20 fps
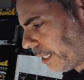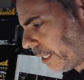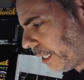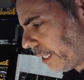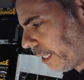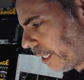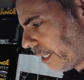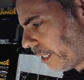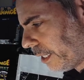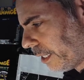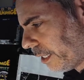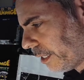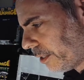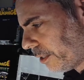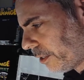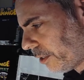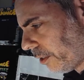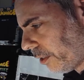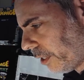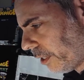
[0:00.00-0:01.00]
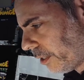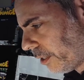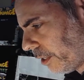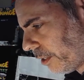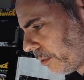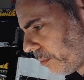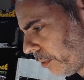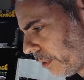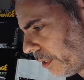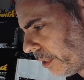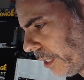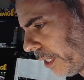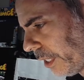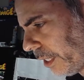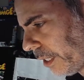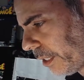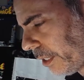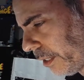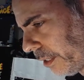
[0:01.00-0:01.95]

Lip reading: laid it in so that this wouldn't take